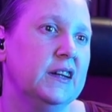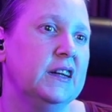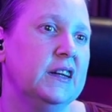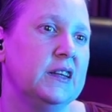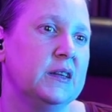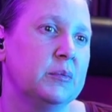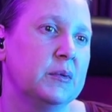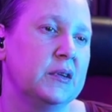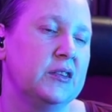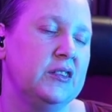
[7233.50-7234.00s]

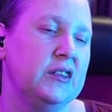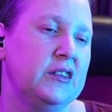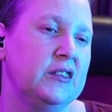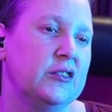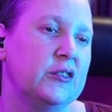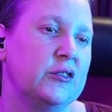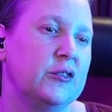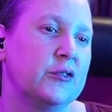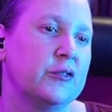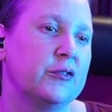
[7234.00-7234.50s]
it's much
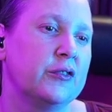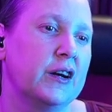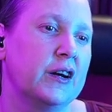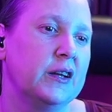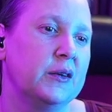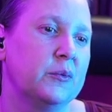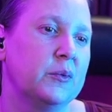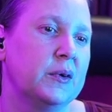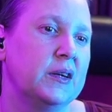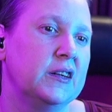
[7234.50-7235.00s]
easier to
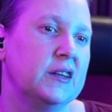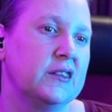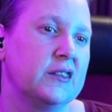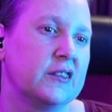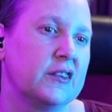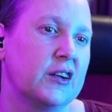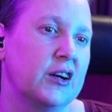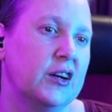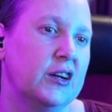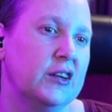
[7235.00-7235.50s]
find where it
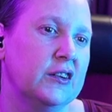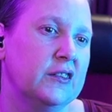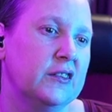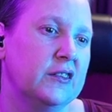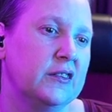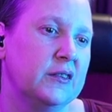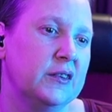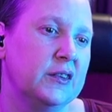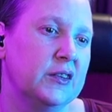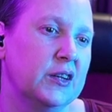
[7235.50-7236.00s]

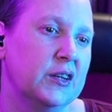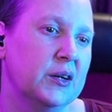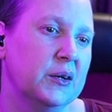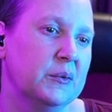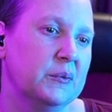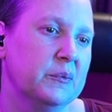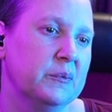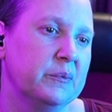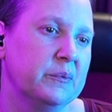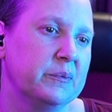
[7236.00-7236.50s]
starts, you
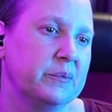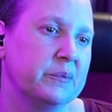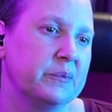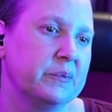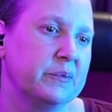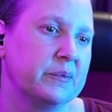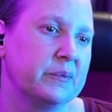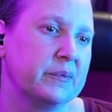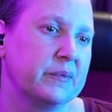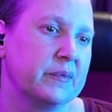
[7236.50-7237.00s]
know?
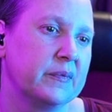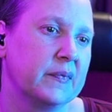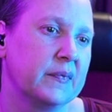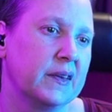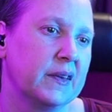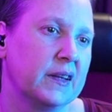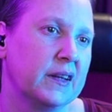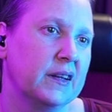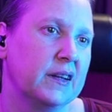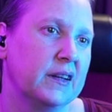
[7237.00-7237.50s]

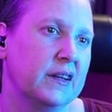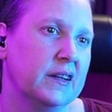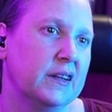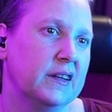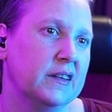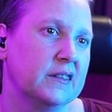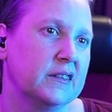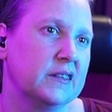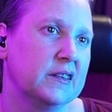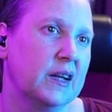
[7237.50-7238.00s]

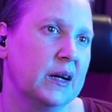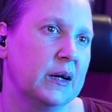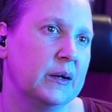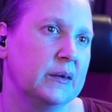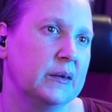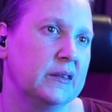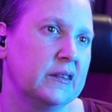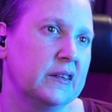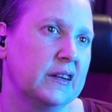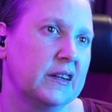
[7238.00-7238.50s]
So now
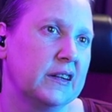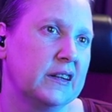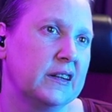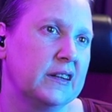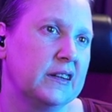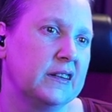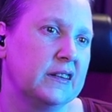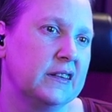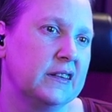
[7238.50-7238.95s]
it's like,